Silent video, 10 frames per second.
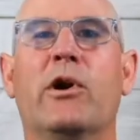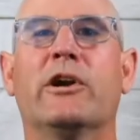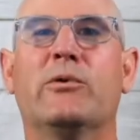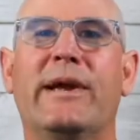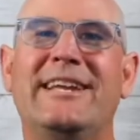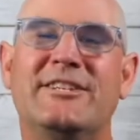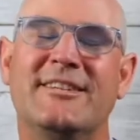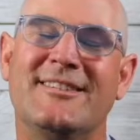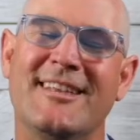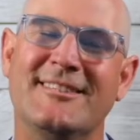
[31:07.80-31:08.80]

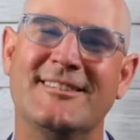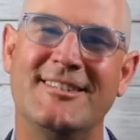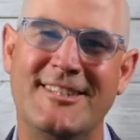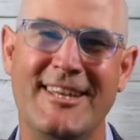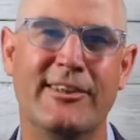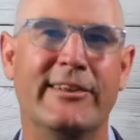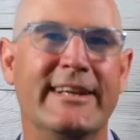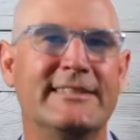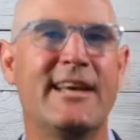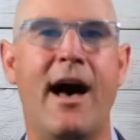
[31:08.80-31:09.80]
egregious than
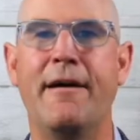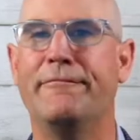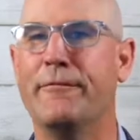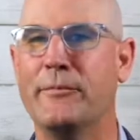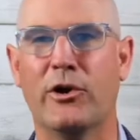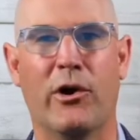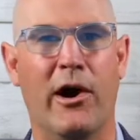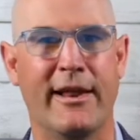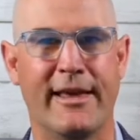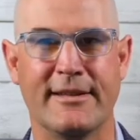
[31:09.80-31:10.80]
stealing time from your
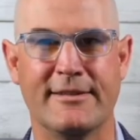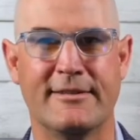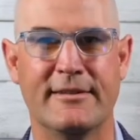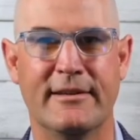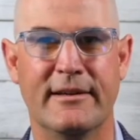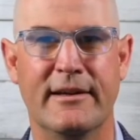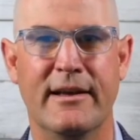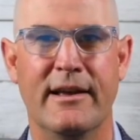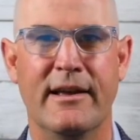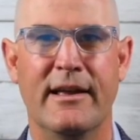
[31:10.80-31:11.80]
audience.
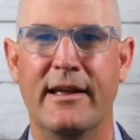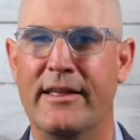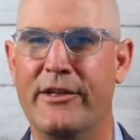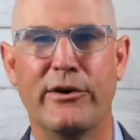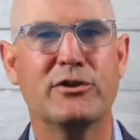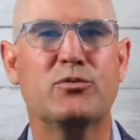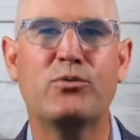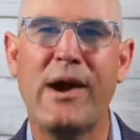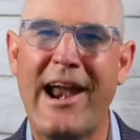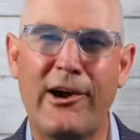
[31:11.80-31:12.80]
There is
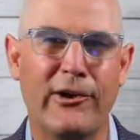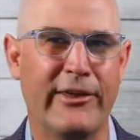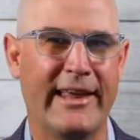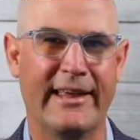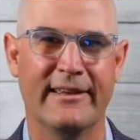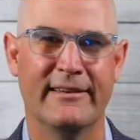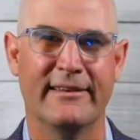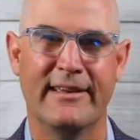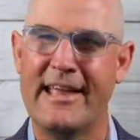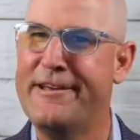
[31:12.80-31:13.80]
rarely,
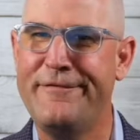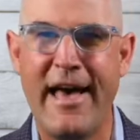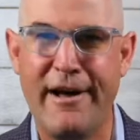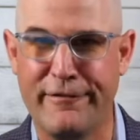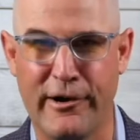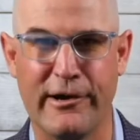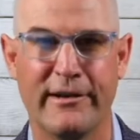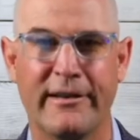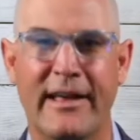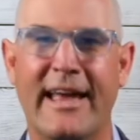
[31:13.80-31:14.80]
if ever,
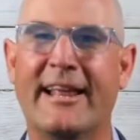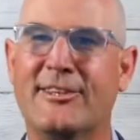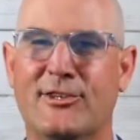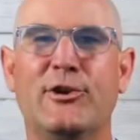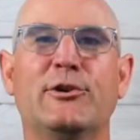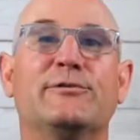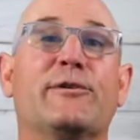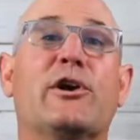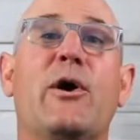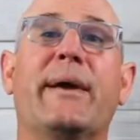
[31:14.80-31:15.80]
an excuse
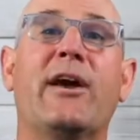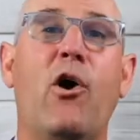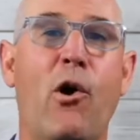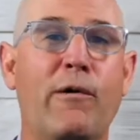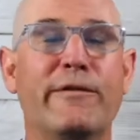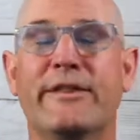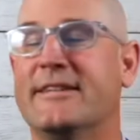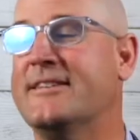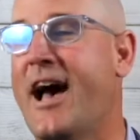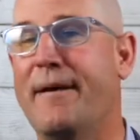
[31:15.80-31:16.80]
for going over the
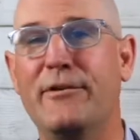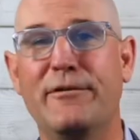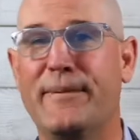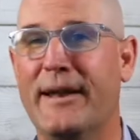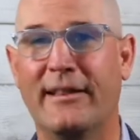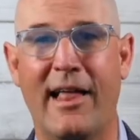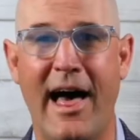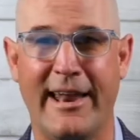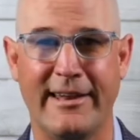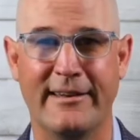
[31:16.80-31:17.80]
time you've been
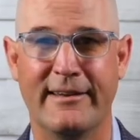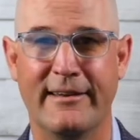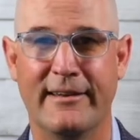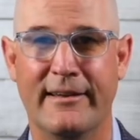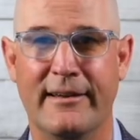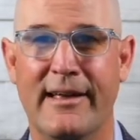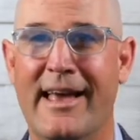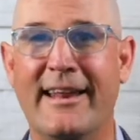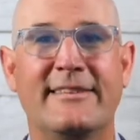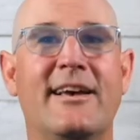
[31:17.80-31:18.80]
allotted.
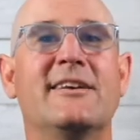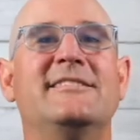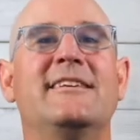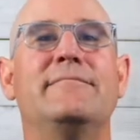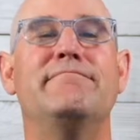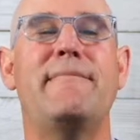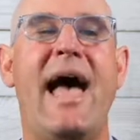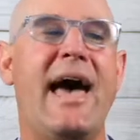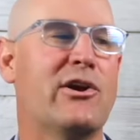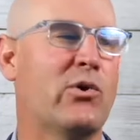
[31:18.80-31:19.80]
And it doesn't
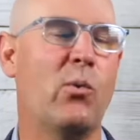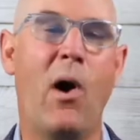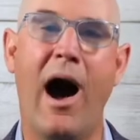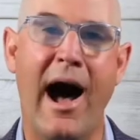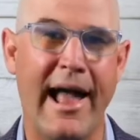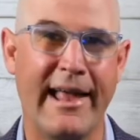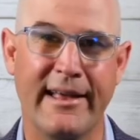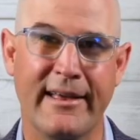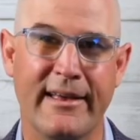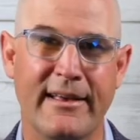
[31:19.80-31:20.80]
matter why.
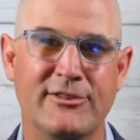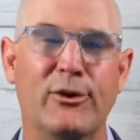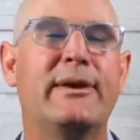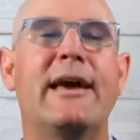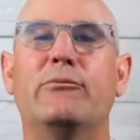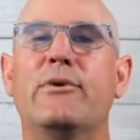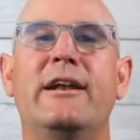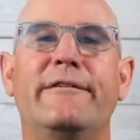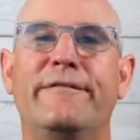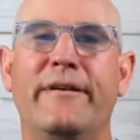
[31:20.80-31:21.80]
So get rid
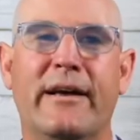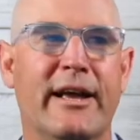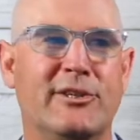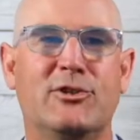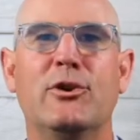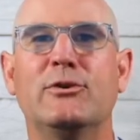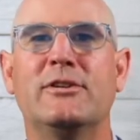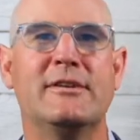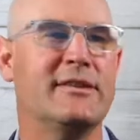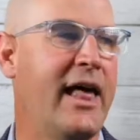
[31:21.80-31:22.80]
of
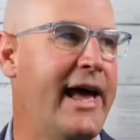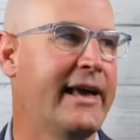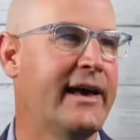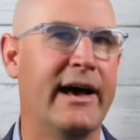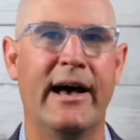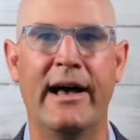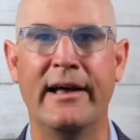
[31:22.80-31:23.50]
excuses like, I